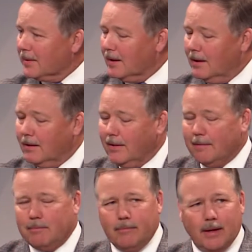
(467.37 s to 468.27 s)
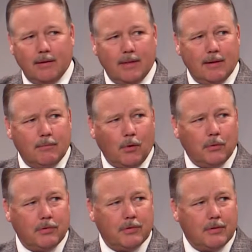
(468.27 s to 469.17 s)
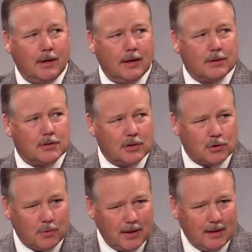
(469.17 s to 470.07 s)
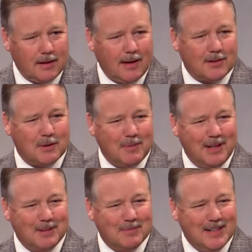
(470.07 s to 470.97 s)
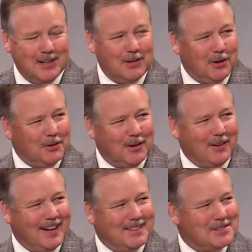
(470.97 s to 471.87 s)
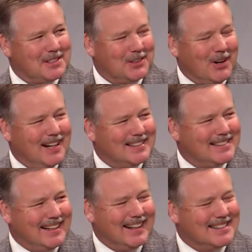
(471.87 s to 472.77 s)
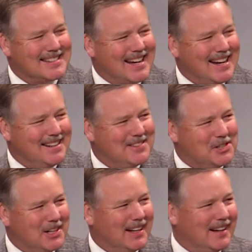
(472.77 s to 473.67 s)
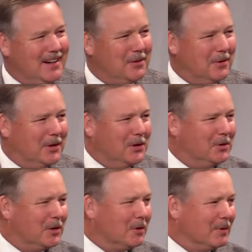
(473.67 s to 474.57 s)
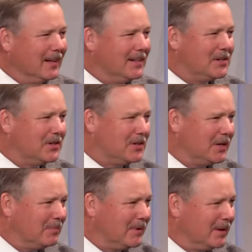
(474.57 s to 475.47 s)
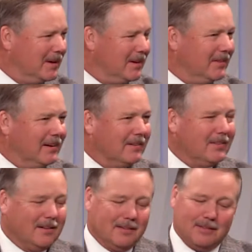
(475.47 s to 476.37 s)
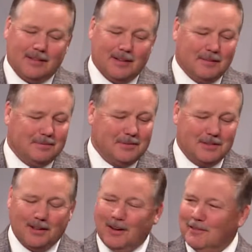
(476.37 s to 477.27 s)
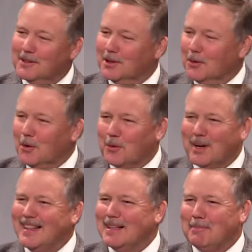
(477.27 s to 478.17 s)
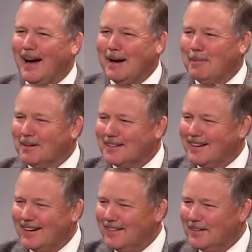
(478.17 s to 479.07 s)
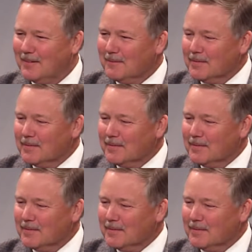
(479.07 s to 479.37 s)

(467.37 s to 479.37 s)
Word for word: Uh, they, they, they both, uh, since we got to meet him, turned their lives to Christ. He got saved. She got renewed her relationship. They're, they're, they're, they're loving the Lord, reading the Bible together.